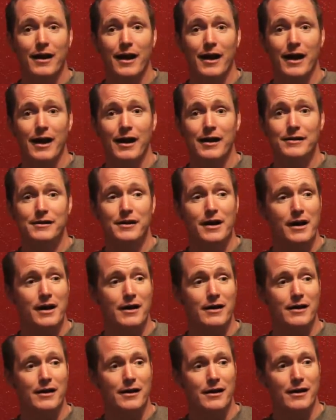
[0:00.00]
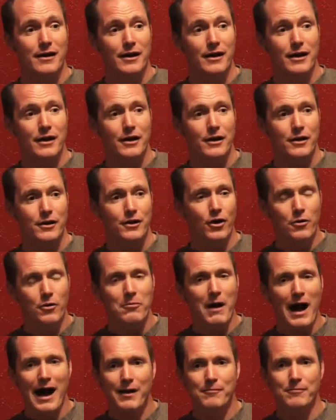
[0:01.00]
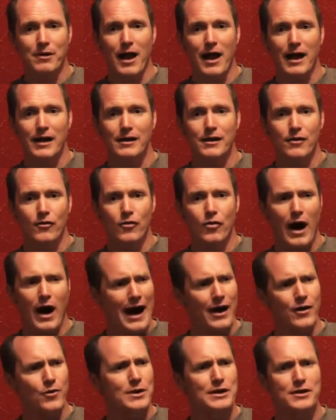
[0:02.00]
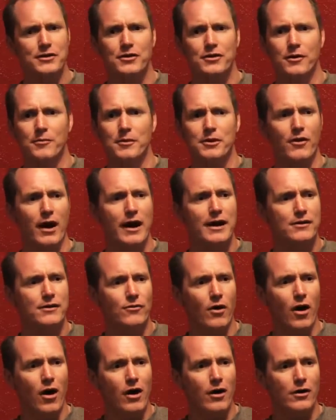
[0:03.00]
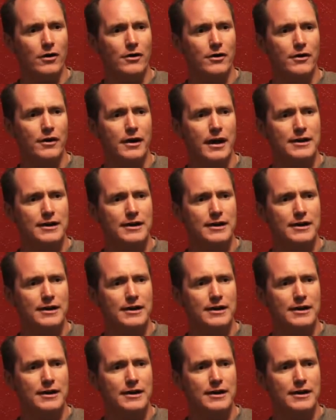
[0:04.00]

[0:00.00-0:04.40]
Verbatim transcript: And, uh, you know, bottom line, how do we determine right and wrong?